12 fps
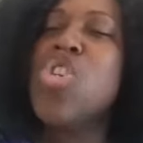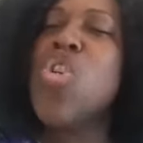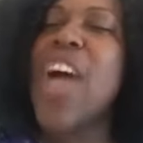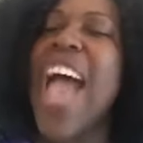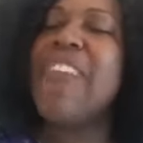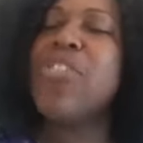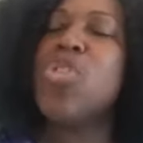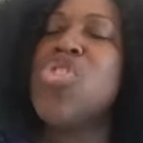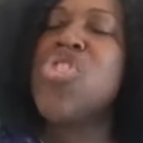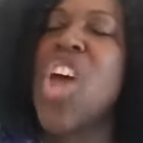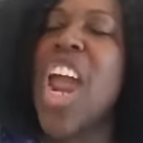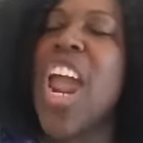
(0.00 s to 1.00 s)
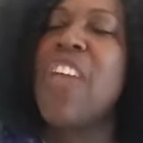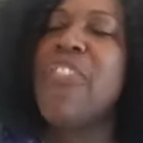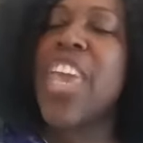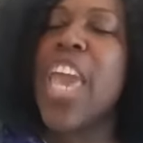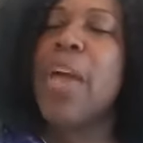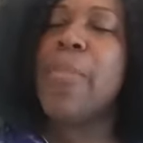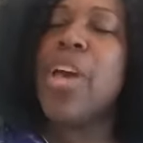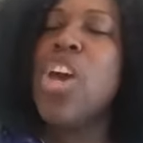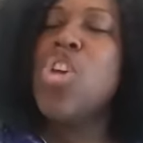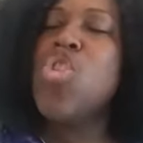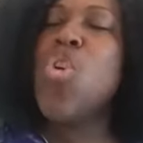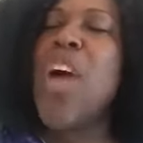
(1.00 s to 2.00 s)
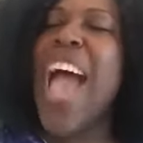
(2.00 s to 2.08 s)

You have to serve him. You